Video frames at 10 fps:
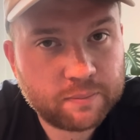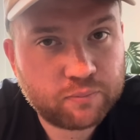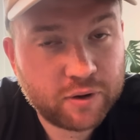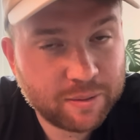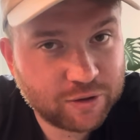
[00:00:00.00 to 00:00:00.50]

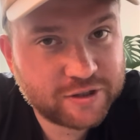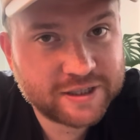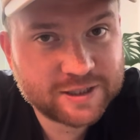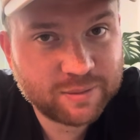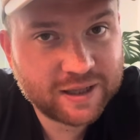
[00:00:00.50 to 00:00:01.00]
pretty much
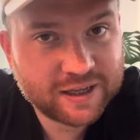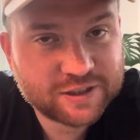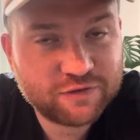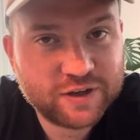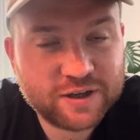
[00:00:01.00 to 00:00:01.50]
since my
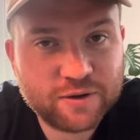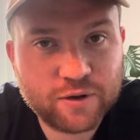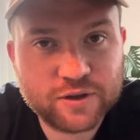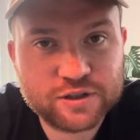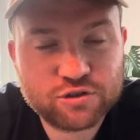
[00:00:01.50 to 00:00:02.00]
last video
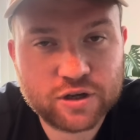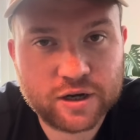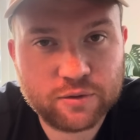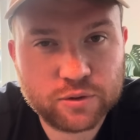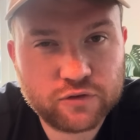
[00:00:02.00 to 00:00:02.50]
on this
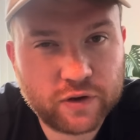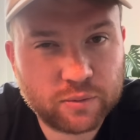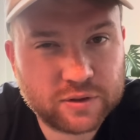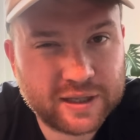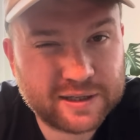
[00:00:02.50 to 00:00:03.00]
channel, which I think
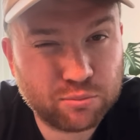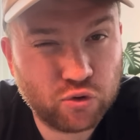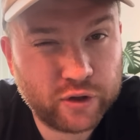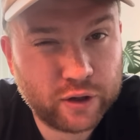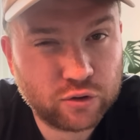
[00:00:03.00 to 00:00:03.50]
was last
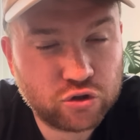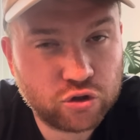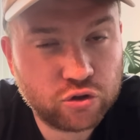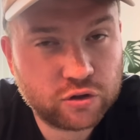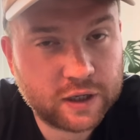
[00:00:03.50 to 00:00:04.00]
Monday or
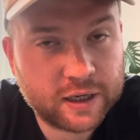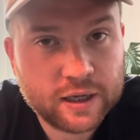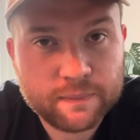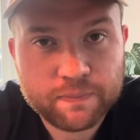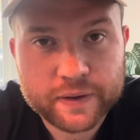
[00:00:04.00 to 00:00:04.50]
Tuesday,
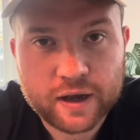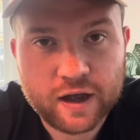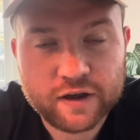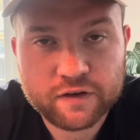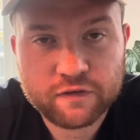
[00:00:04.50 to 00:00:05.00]

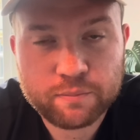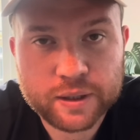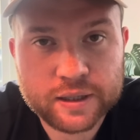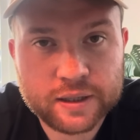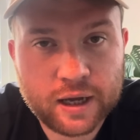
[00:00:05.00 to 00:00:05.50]
I've
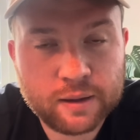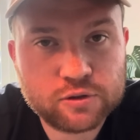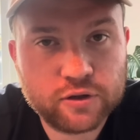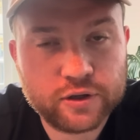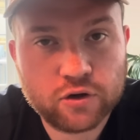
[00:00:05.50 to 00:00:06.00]
been
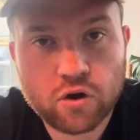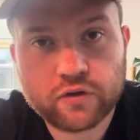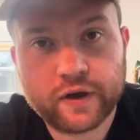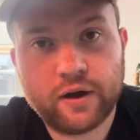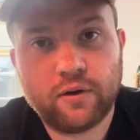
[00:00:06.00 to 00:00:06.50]
absolutely
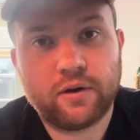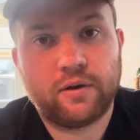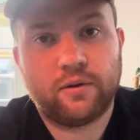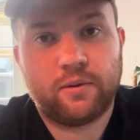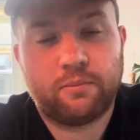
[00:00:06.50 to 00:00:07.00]
knocked out
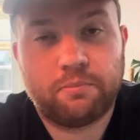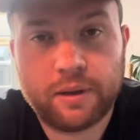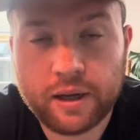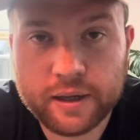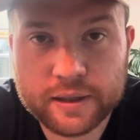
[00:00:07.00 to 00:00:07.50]

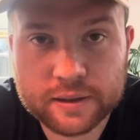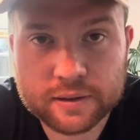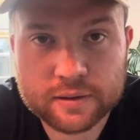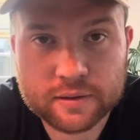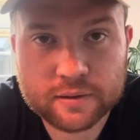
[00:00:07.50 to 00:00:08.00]
by
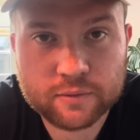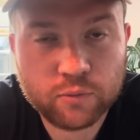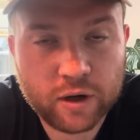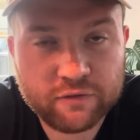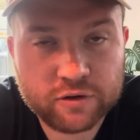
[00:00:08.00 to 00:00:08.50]

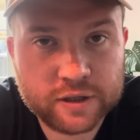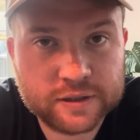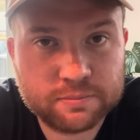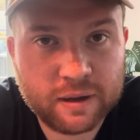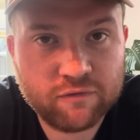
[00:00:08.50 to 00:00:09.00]
whatever it
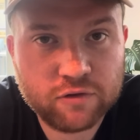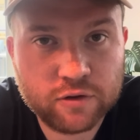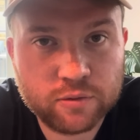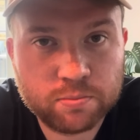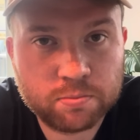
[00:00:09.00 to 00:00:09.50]
is, man
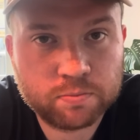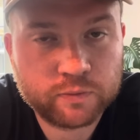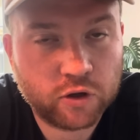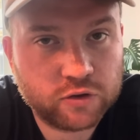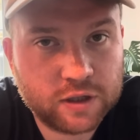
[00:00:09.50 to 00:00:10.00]
flu,
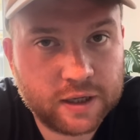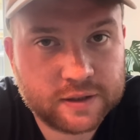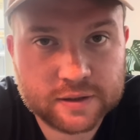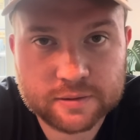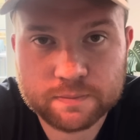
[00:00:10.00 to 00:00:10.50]

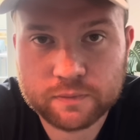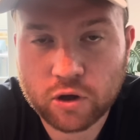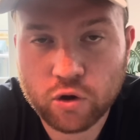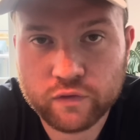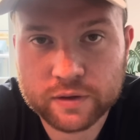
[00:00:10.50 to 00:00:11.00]
tonsillitis,
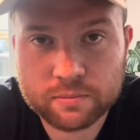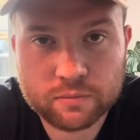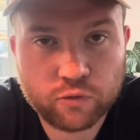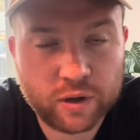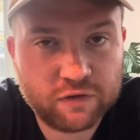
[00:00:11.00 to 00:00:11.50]

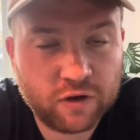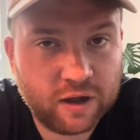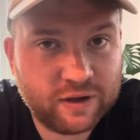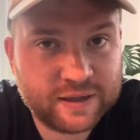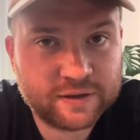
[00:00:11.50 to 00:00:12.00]

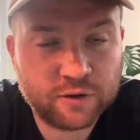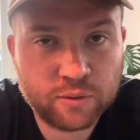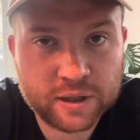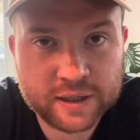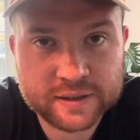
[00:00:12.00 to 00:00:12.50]
COVID-25. I don't know
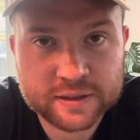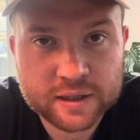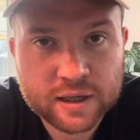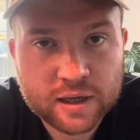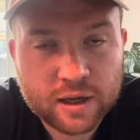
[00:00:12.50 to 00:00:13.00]
what it is,
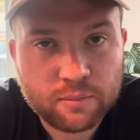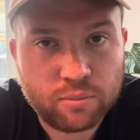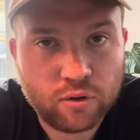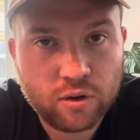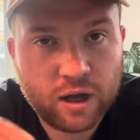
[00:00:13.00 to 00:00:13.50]

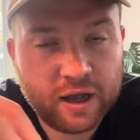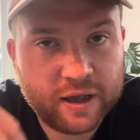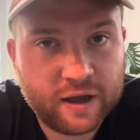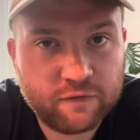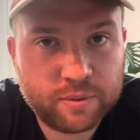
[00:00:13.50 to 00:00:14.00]
but I
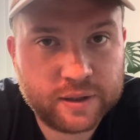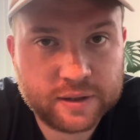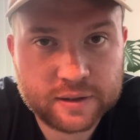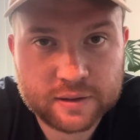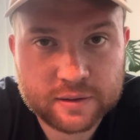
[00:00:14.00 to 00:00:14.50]
have been